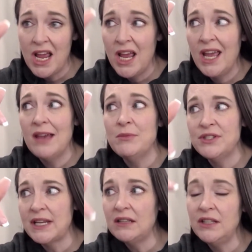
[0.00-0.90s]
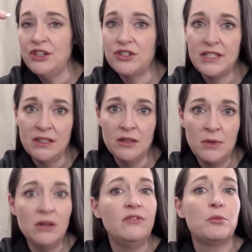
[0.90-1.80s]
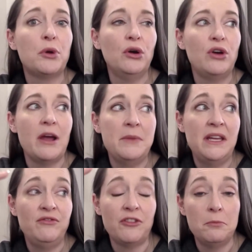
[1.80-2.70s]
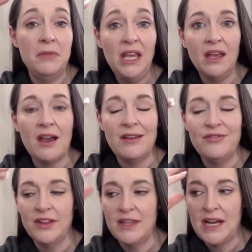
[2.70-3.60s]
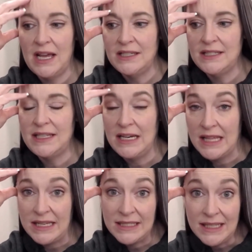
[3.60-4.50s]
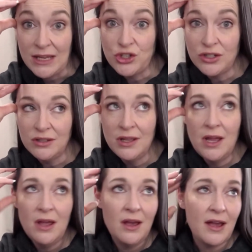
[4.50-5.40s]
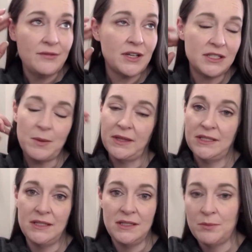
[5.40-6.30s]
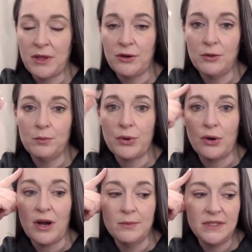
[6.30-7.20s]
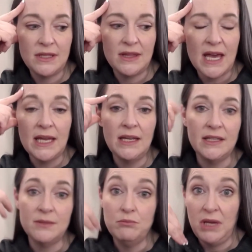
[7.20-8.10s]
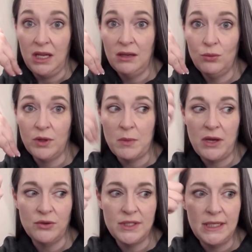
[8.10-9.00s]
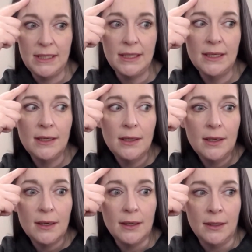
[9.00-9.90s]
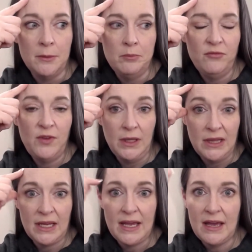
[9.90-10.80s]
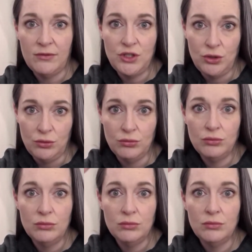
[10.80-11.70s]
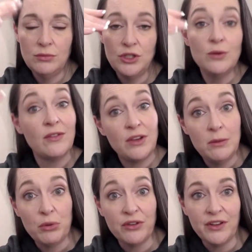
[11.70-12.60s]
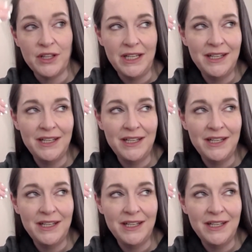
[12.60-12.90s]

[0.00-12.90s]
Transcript: And most likely you're still in the middle of a program. And for me, I felt that I had to stay to that schedule. I've talked about this in some other programs. That is me with my OCD, feeling like I have to do everything perfectly,